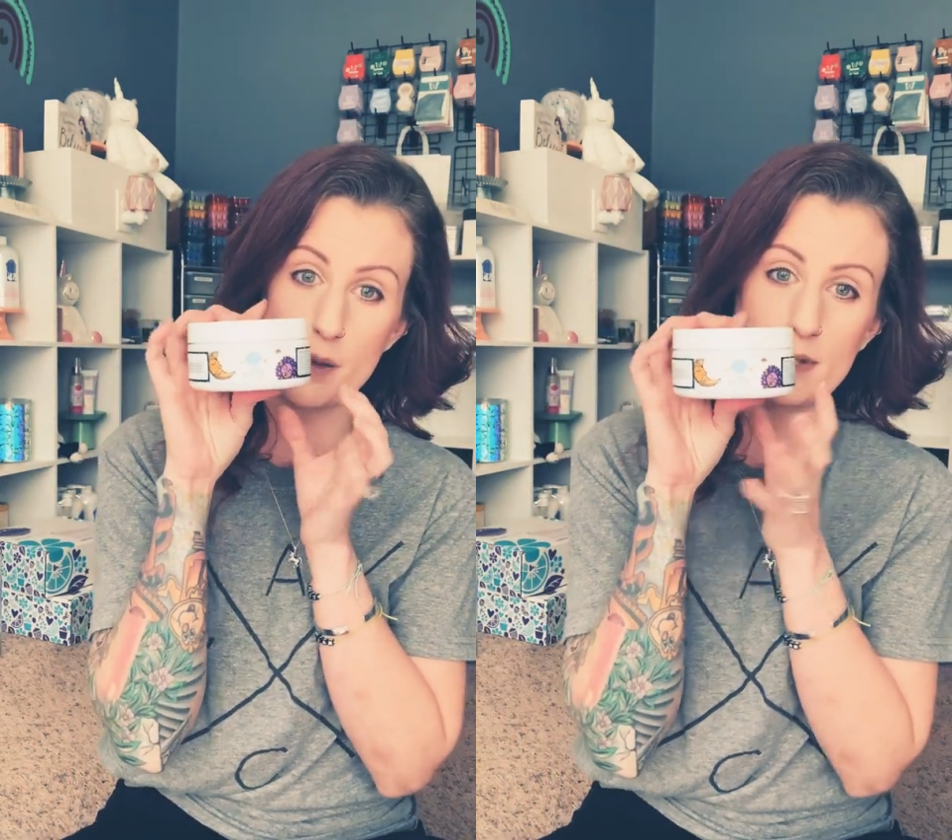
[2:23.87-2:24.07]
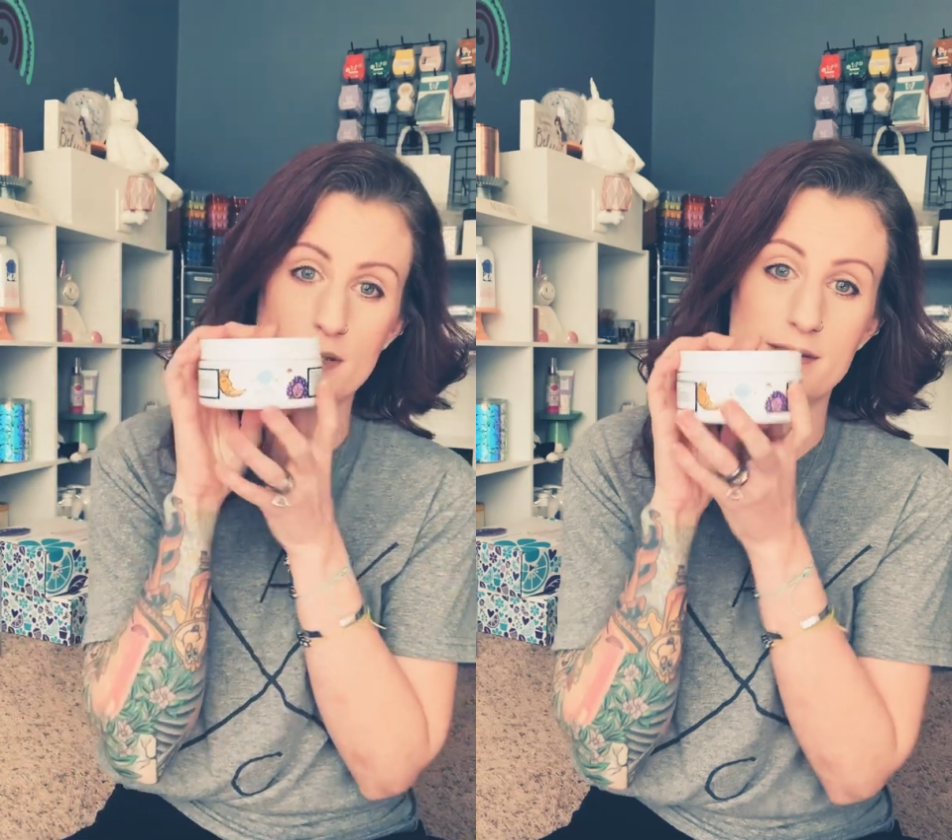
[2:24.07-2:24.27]

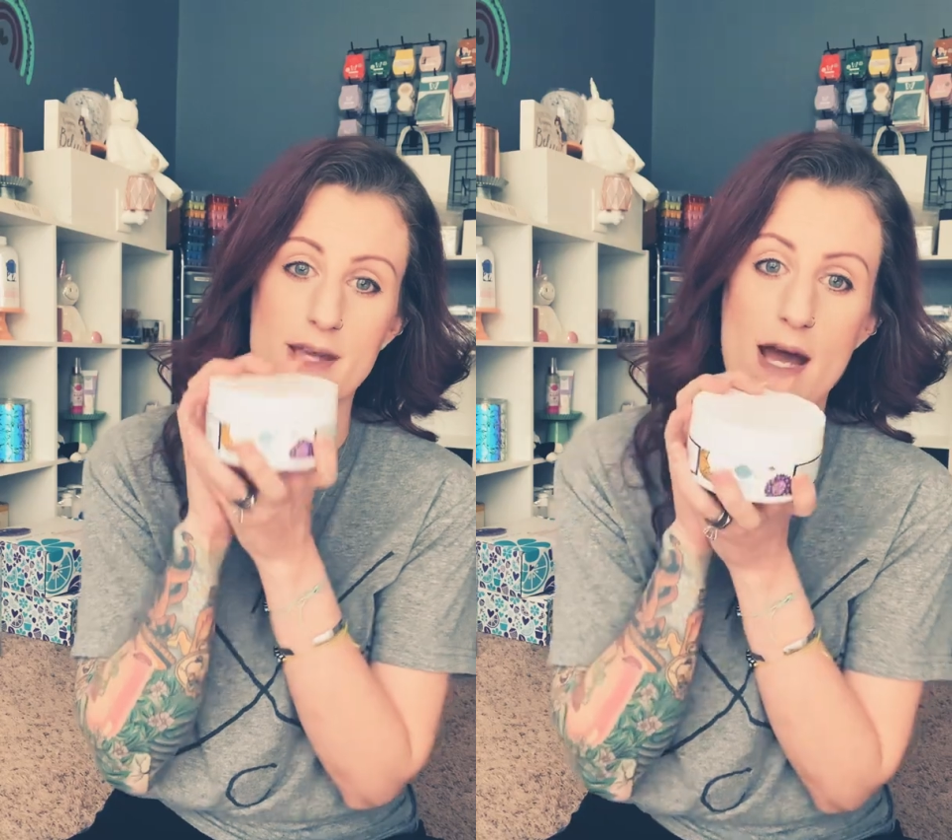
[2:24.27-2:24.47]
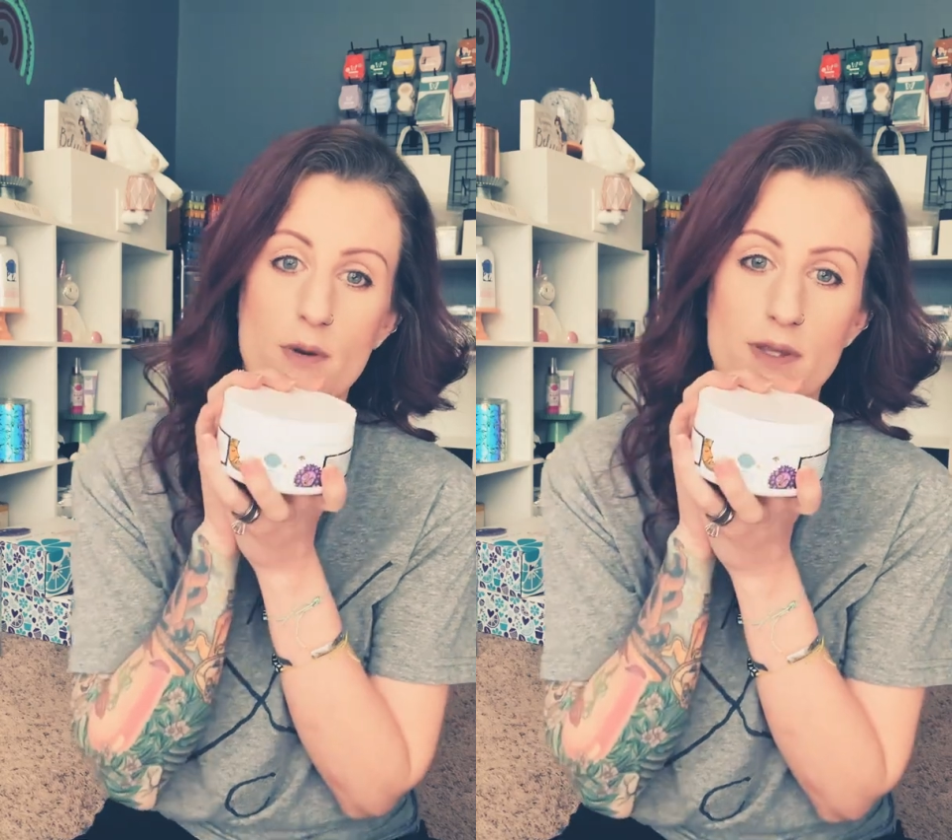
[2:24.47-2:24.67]
It is
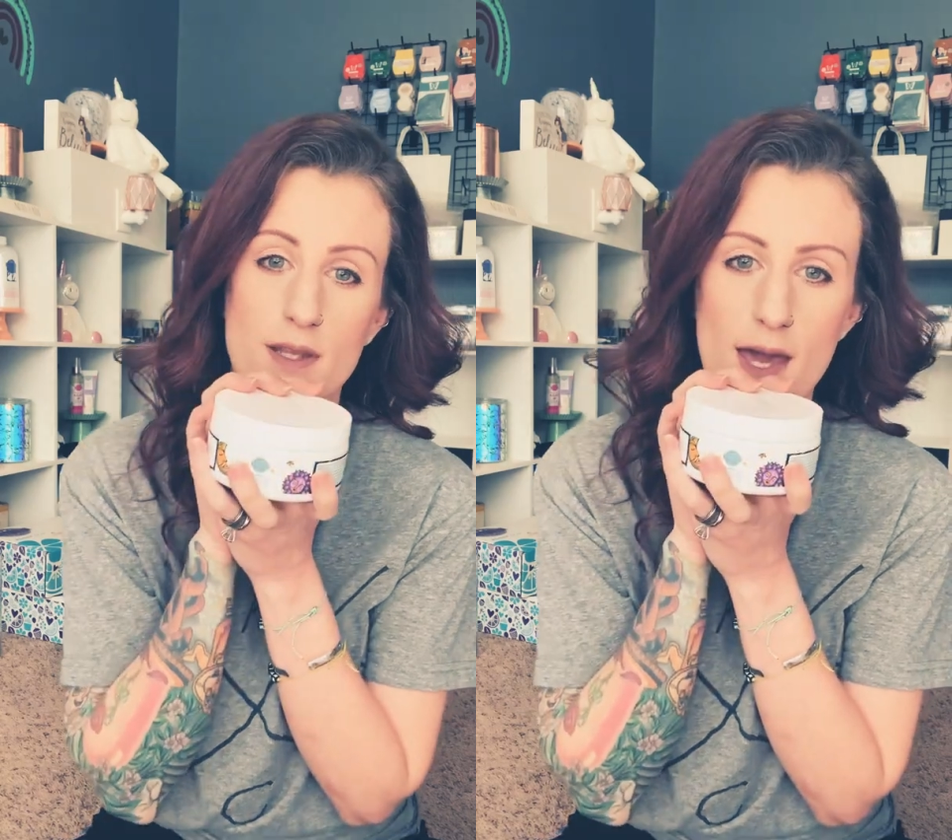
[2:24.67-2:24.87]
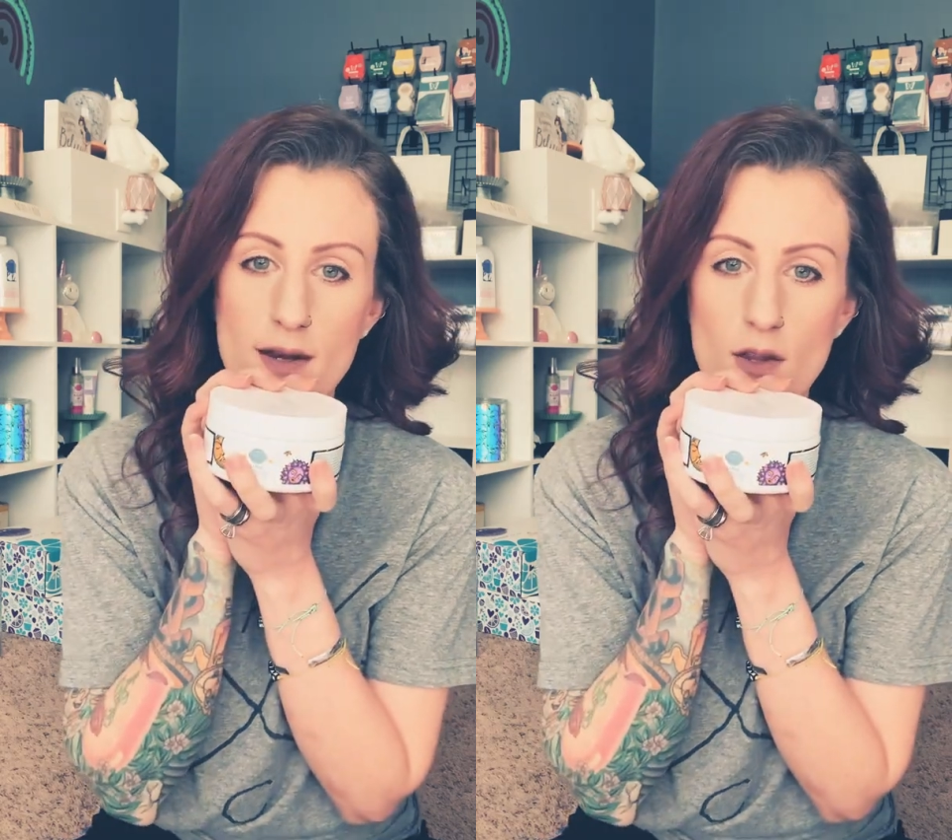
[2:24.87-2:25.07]
now in the
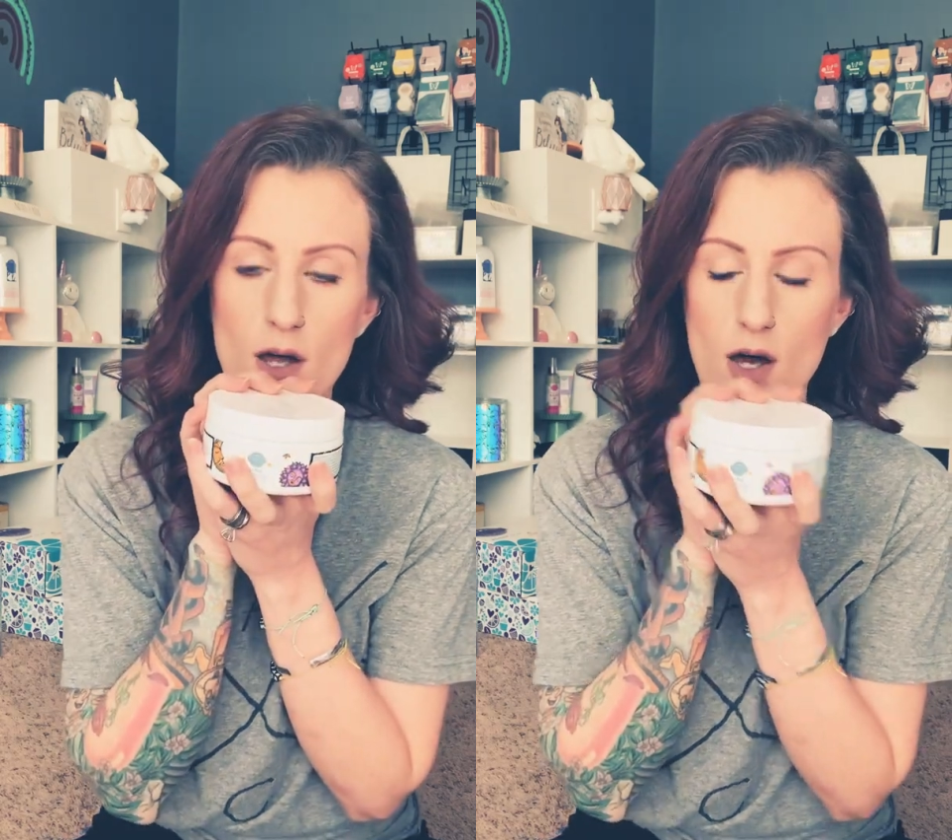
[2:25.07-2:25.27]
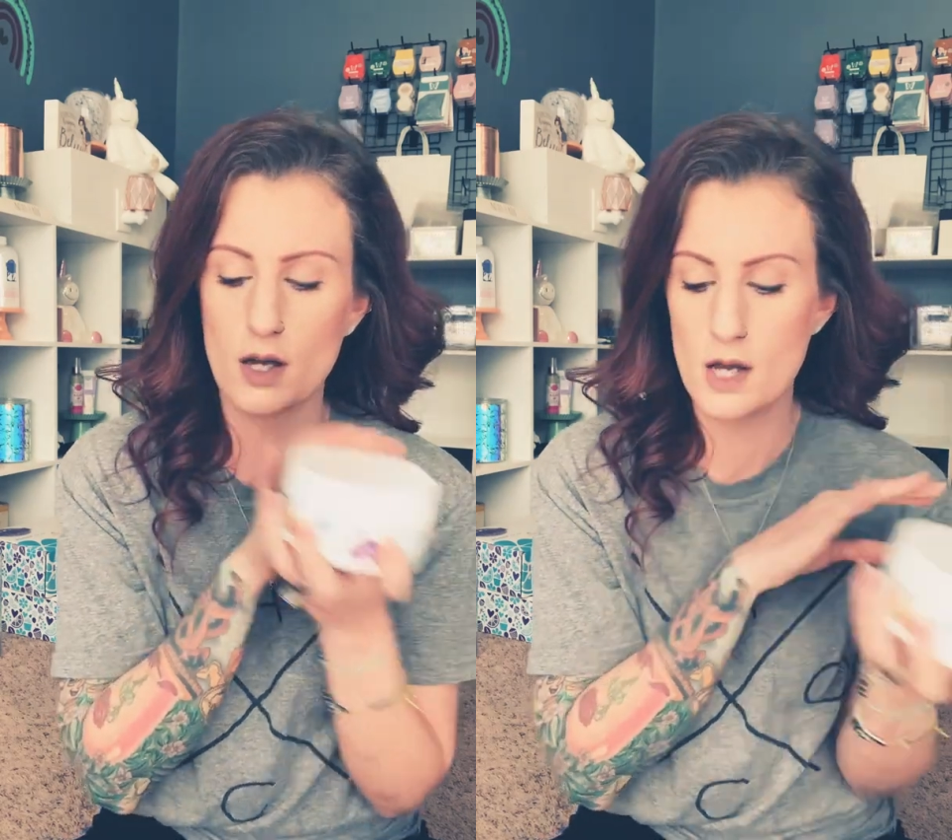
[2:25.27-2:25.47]
catalog,